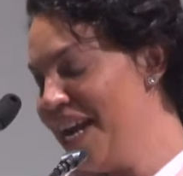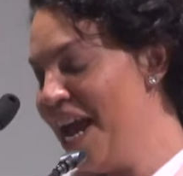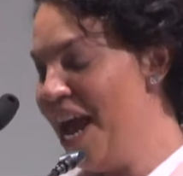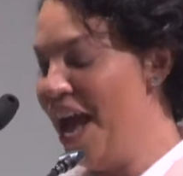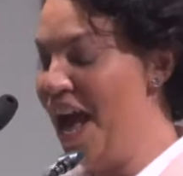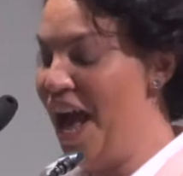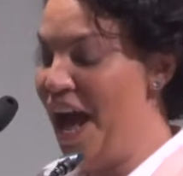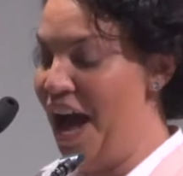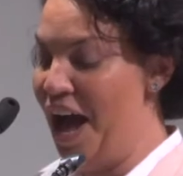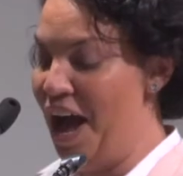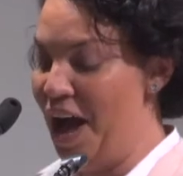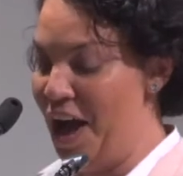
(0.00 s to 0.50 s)

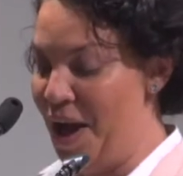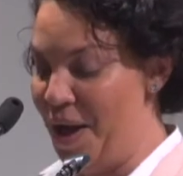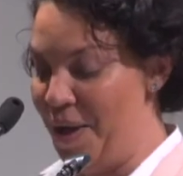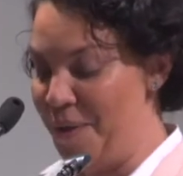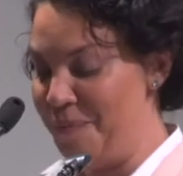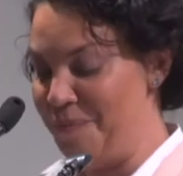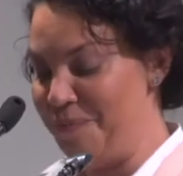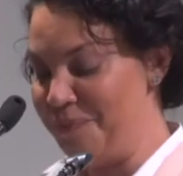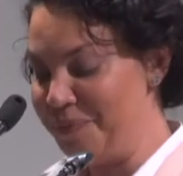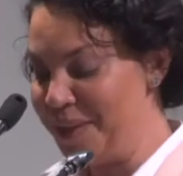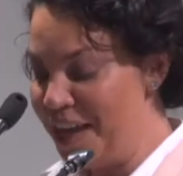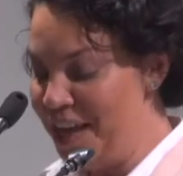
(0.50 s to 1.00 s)
mm-hmm.
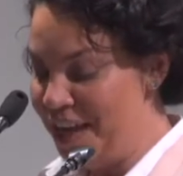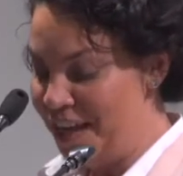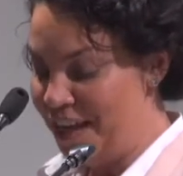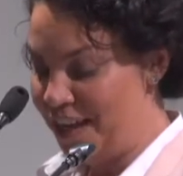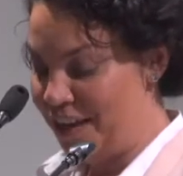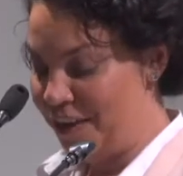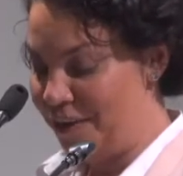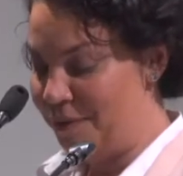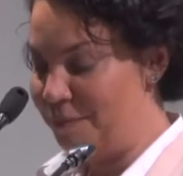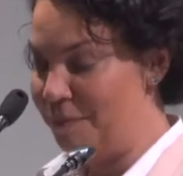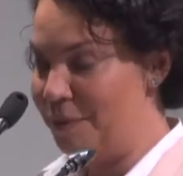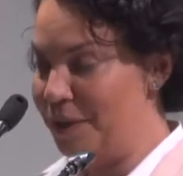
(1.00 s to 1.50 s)
um,
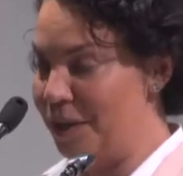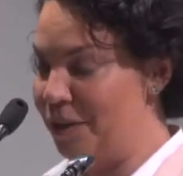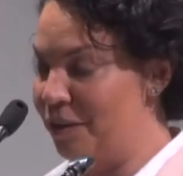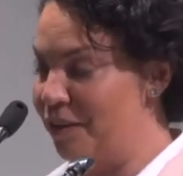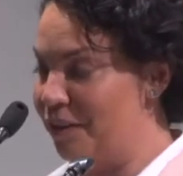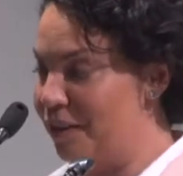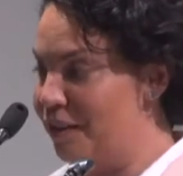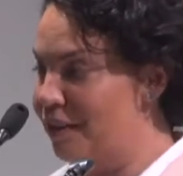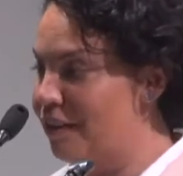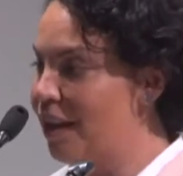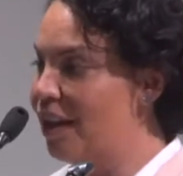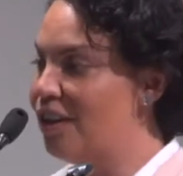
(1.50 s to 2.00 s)
you know, because
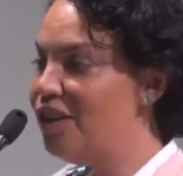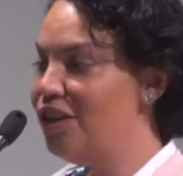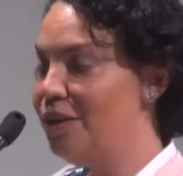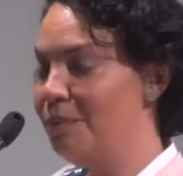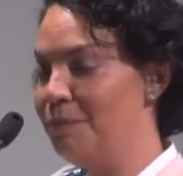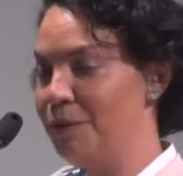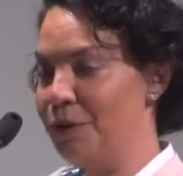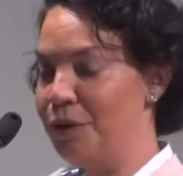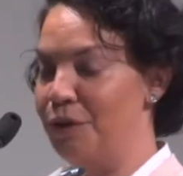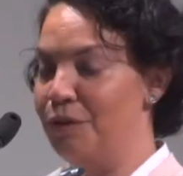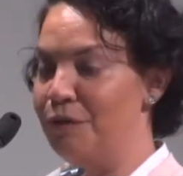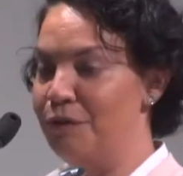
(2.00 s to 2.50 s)
it's such a
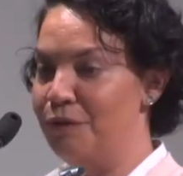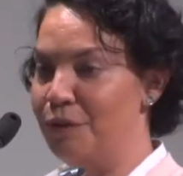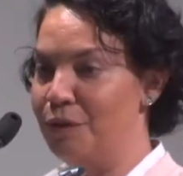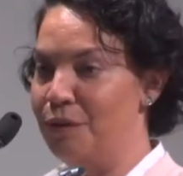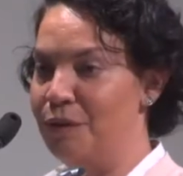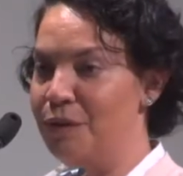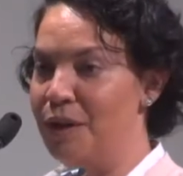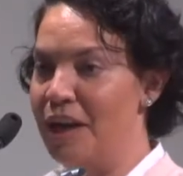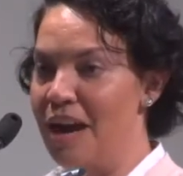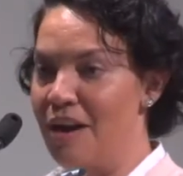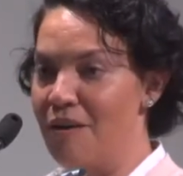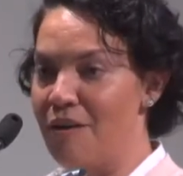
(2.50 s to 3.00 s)

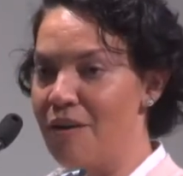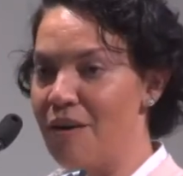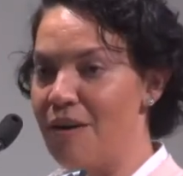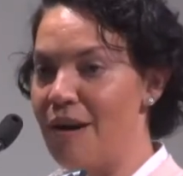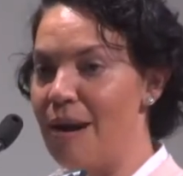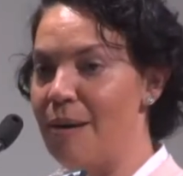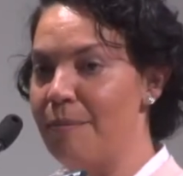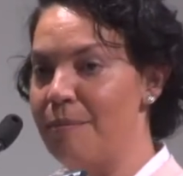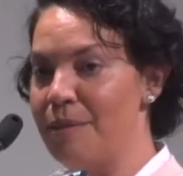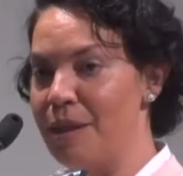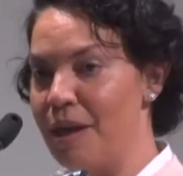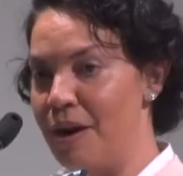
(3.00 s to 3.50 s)
beautiful area
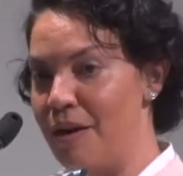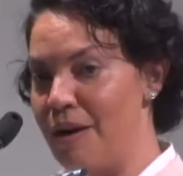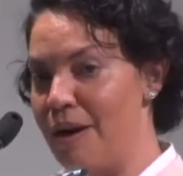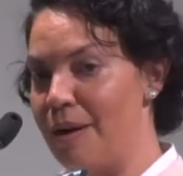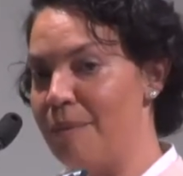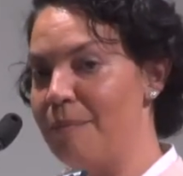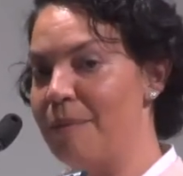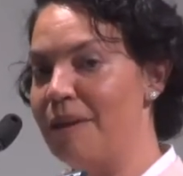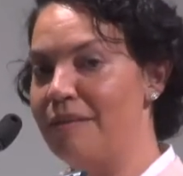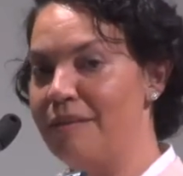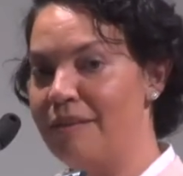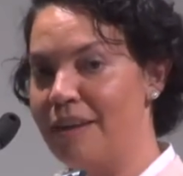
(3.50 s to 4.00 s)
up there. And I
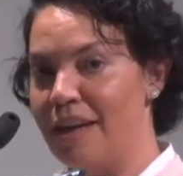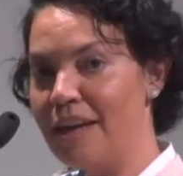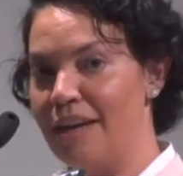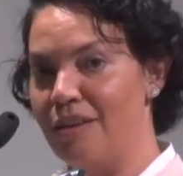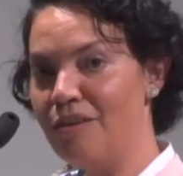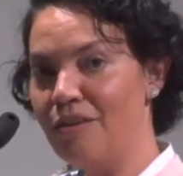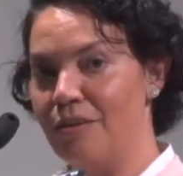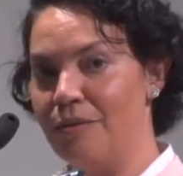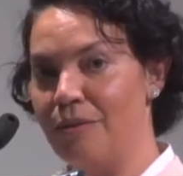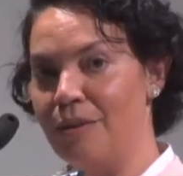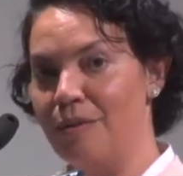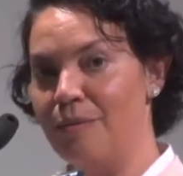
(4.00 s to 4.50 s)
must say,
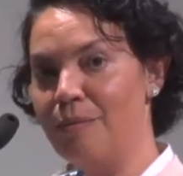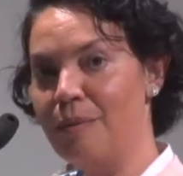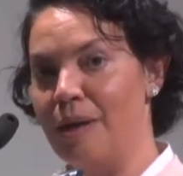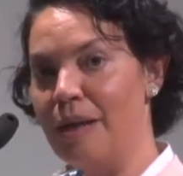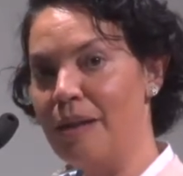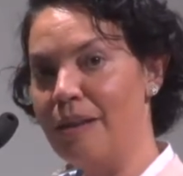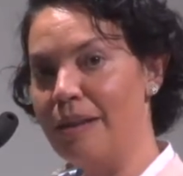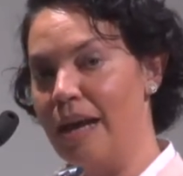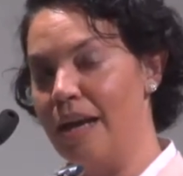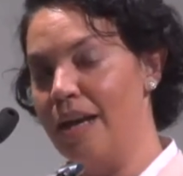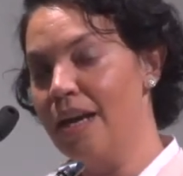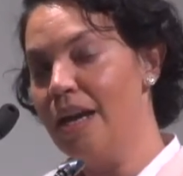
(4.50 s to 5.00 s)
too, as well,
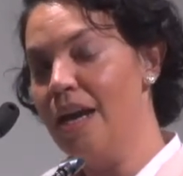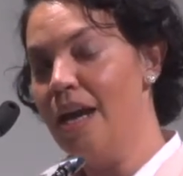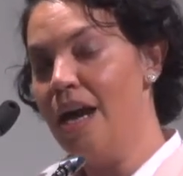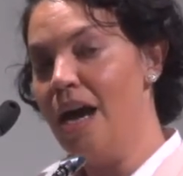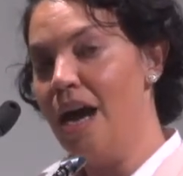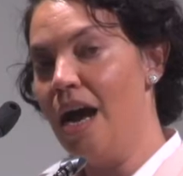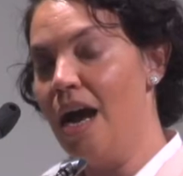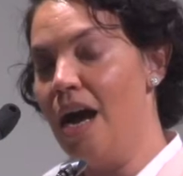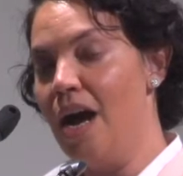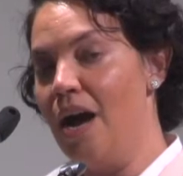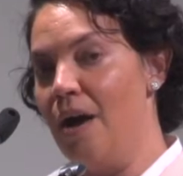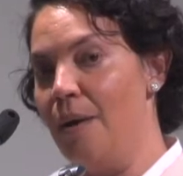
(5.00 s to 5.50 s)
that
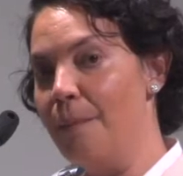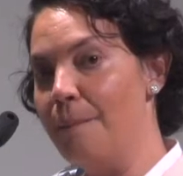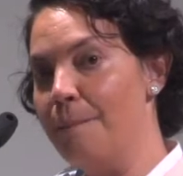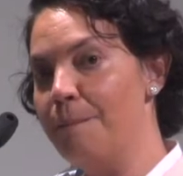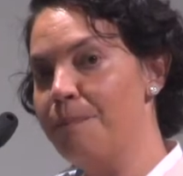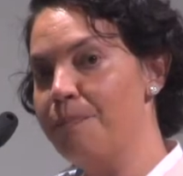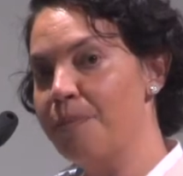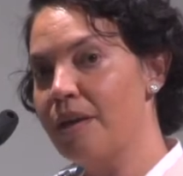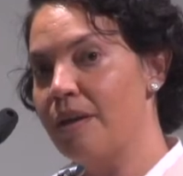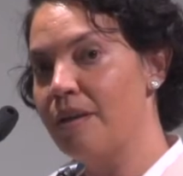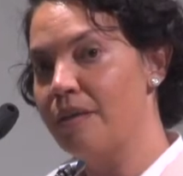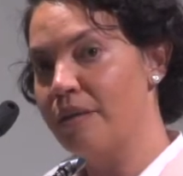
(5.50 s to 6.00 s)
um,
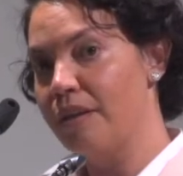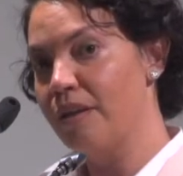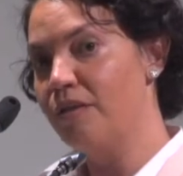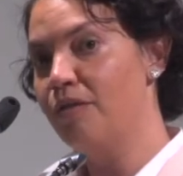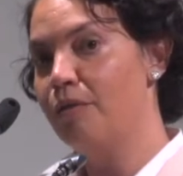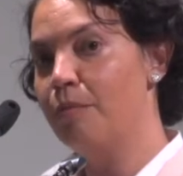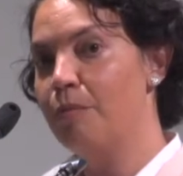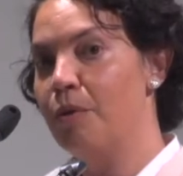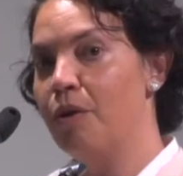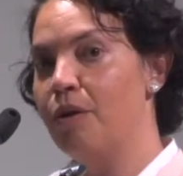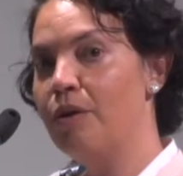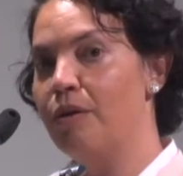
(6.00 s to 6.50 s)
this
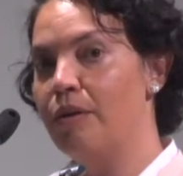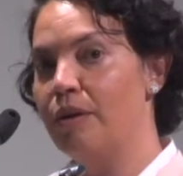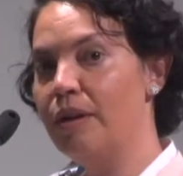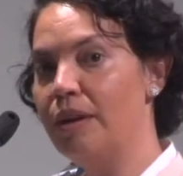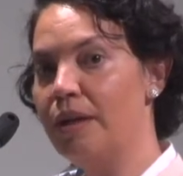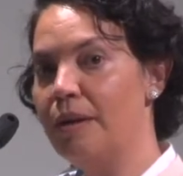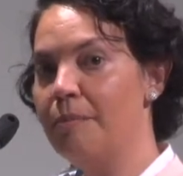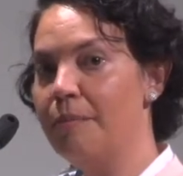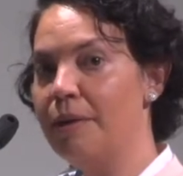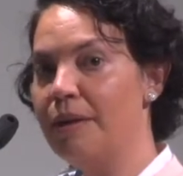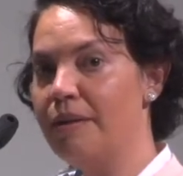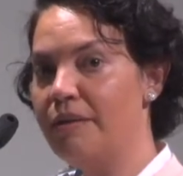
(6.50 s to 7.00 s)
model
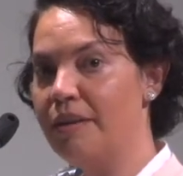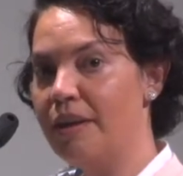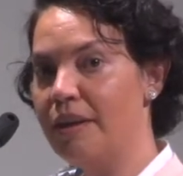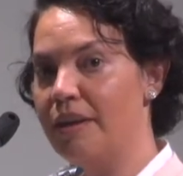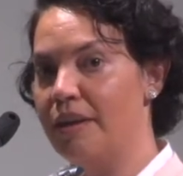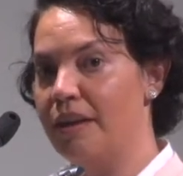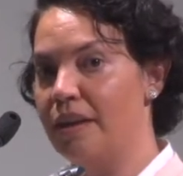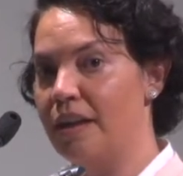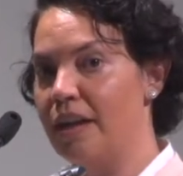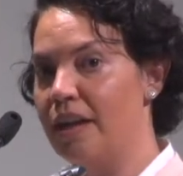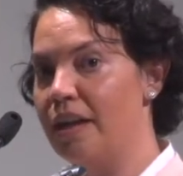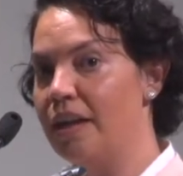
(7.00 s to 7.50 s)
in
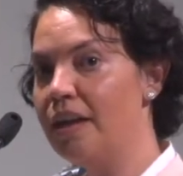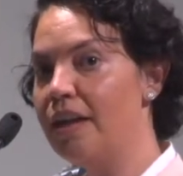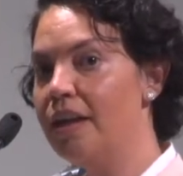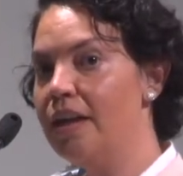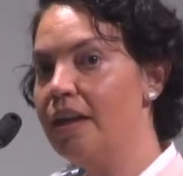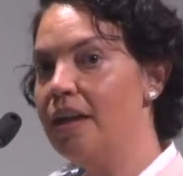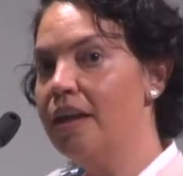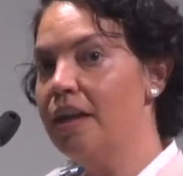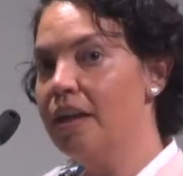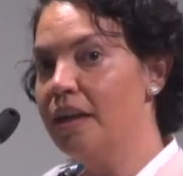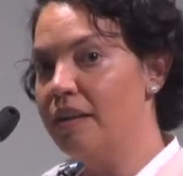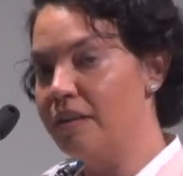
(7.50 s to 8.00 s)
particular
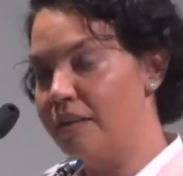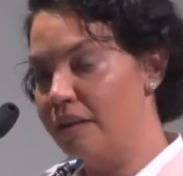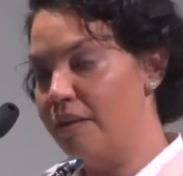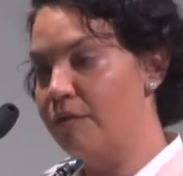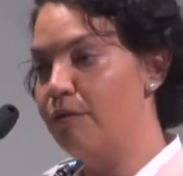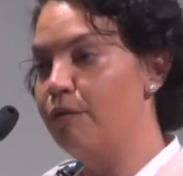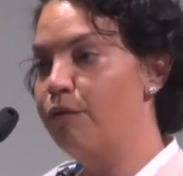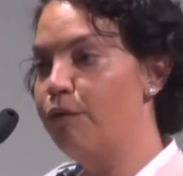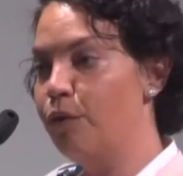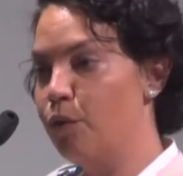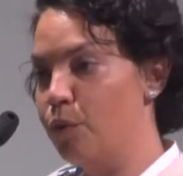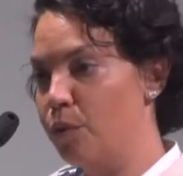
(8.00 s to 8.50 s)
is
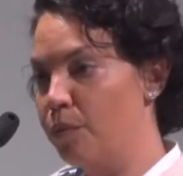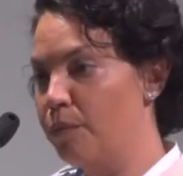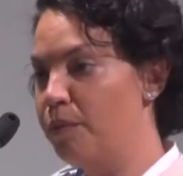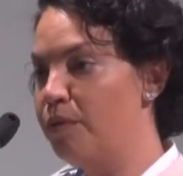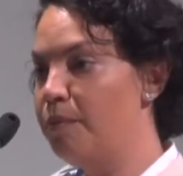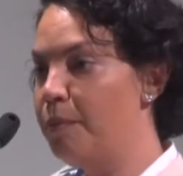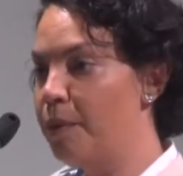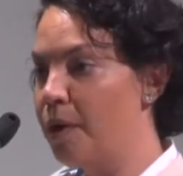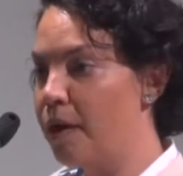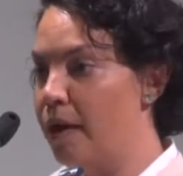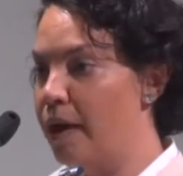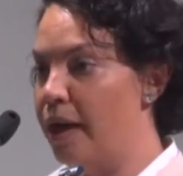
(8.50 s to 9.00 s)
informed
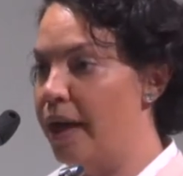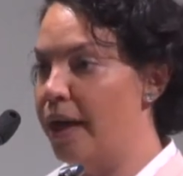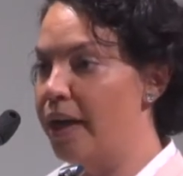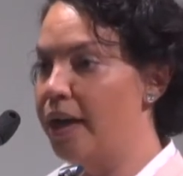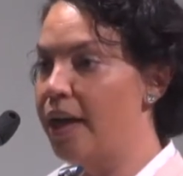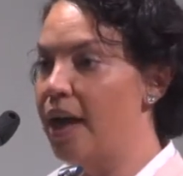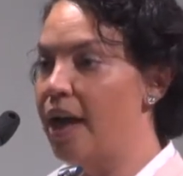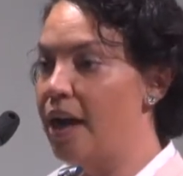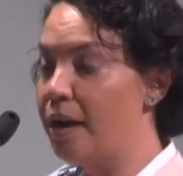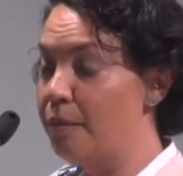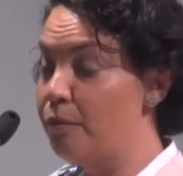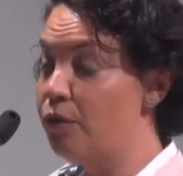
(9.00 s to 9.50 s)
by
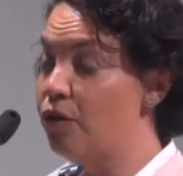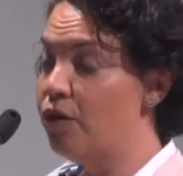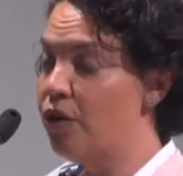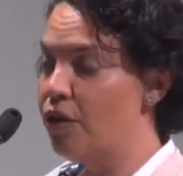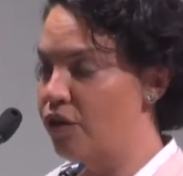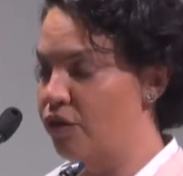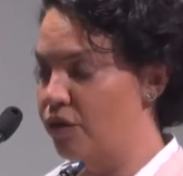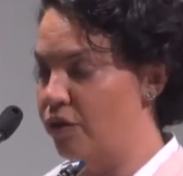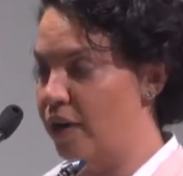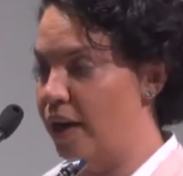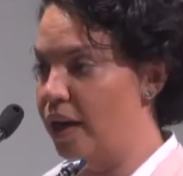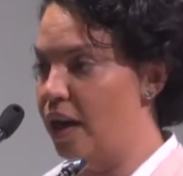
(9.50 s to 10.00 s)
um,
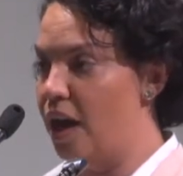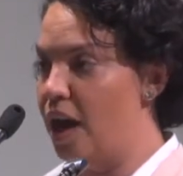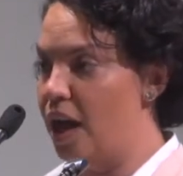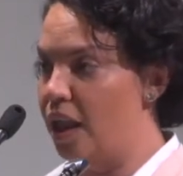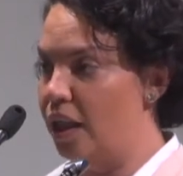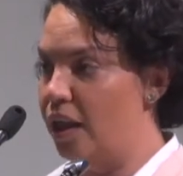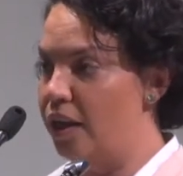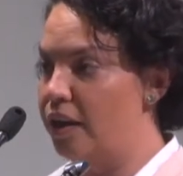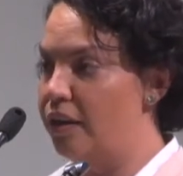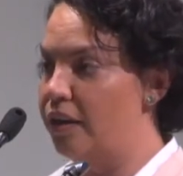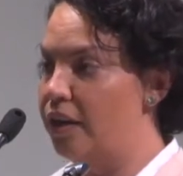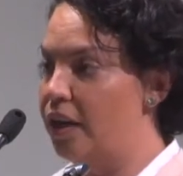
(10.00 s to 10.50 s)
Torres Strait
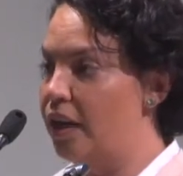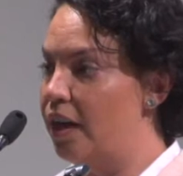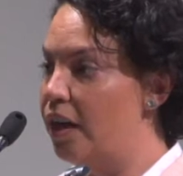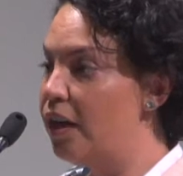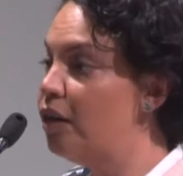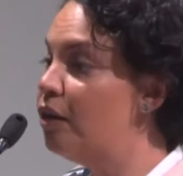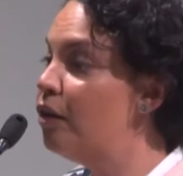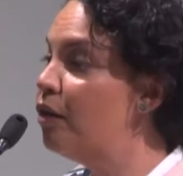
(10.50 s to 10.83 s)
Islander